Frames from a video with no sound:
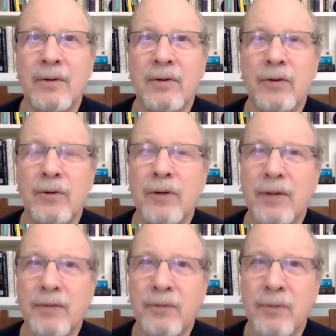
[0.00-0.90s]
to your
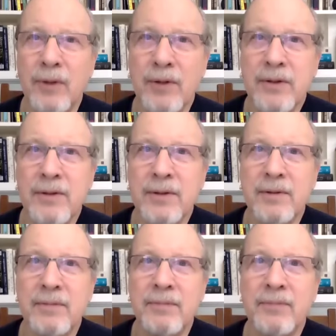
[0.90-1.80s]
left wrist,
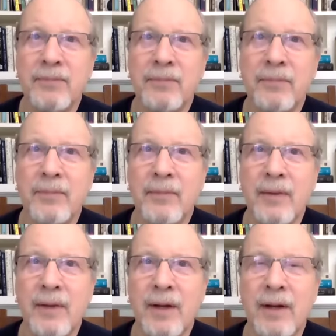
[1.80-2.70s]

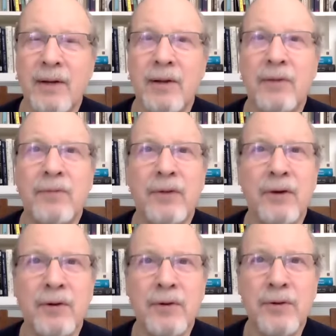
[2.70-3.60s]
and then the
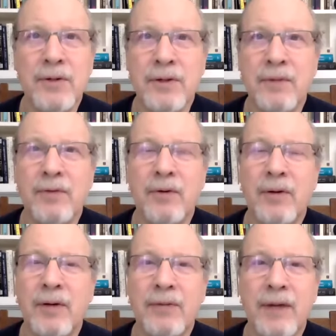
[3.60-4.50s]
fingers of your
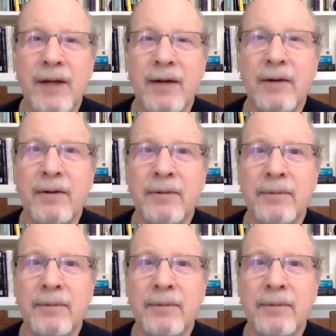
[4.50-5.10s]
left hand.